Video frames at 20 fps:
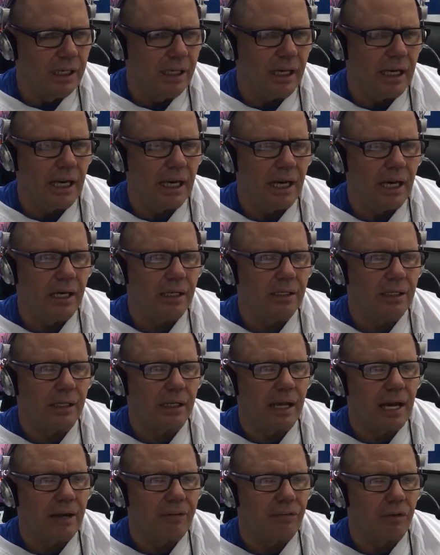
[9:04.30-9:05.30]
and the
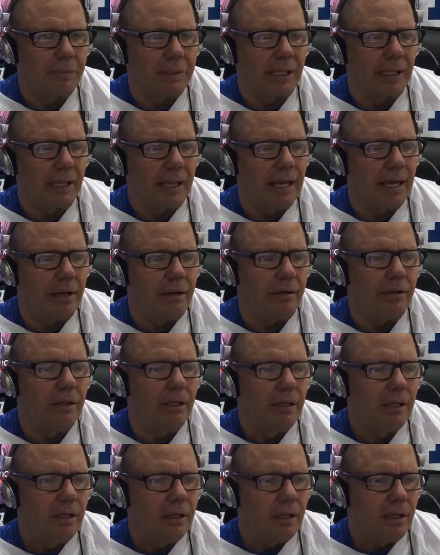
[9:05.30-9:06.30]
guy from Atlanta.
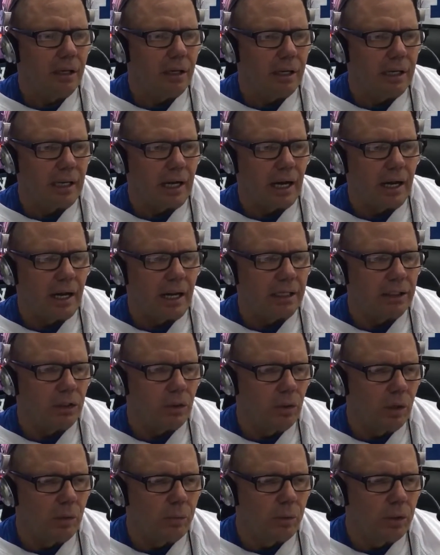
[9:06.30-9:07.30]
And I like doing
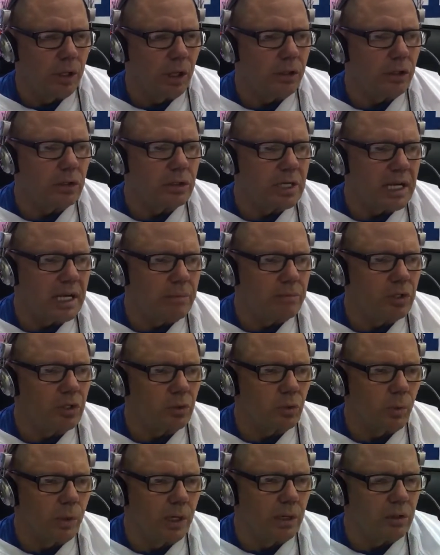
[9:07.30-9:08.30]
them with other teams
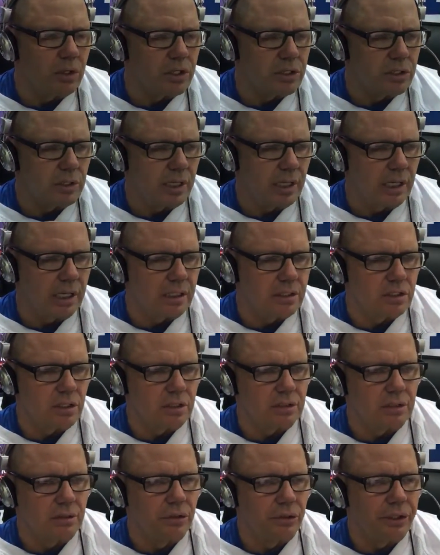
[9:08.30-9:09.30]
as well because it gets
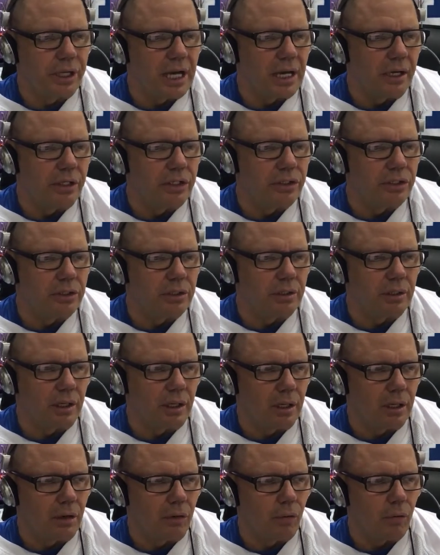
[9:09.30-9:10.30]
us a little knowledge
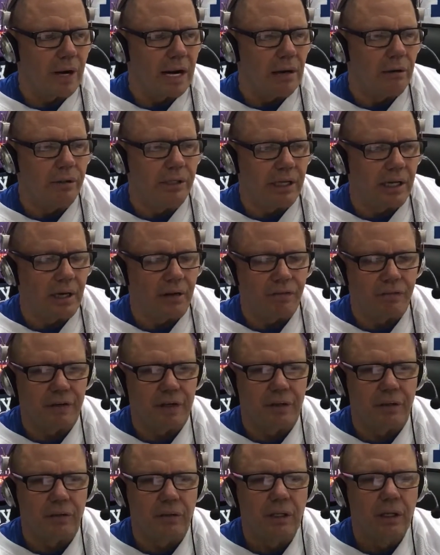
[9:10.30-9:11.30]
around the
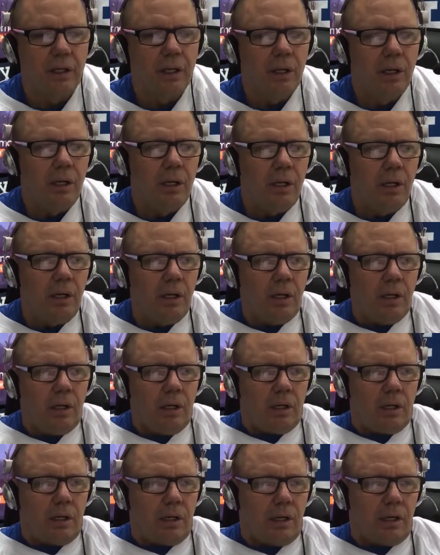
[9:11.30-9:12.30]
NFL.
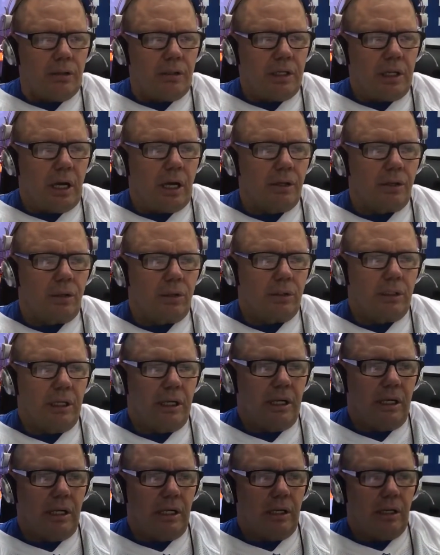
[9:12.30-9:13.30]
The other
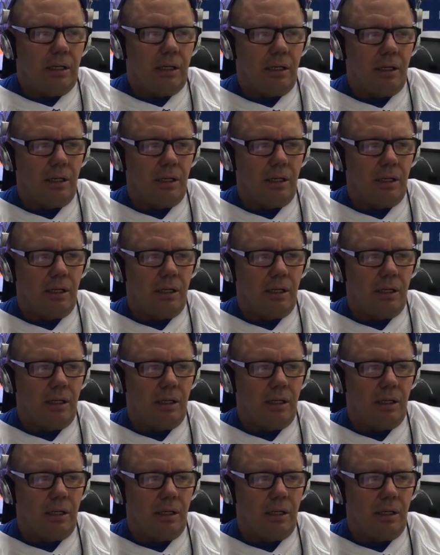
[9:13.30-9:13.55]
thing